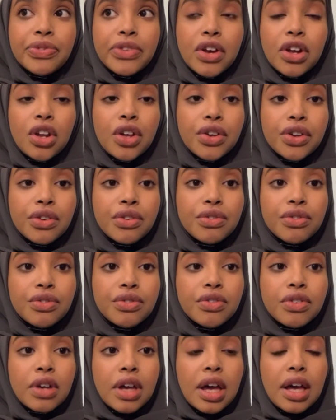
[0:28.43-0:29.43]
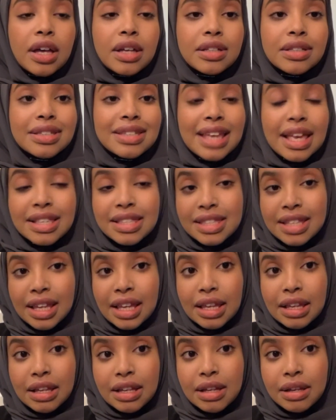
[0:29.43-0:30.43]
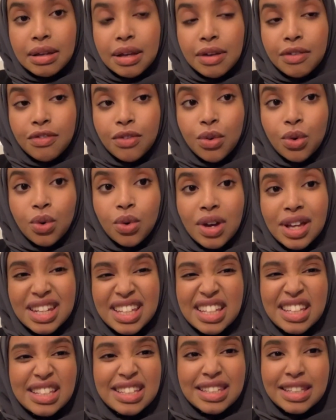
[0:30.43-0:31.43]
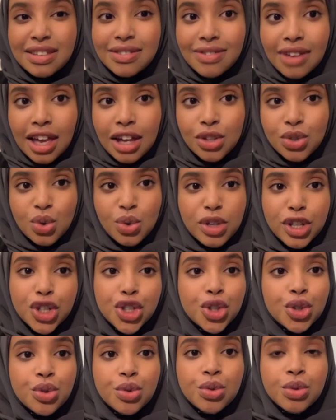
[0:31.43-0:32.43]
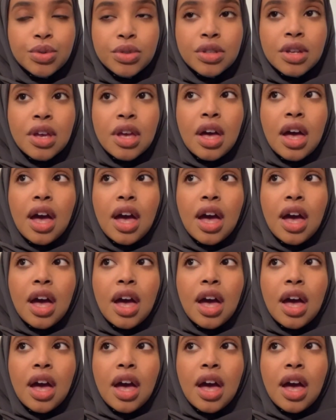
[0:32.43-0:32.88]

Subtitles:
a lot of testing for any defects or issues.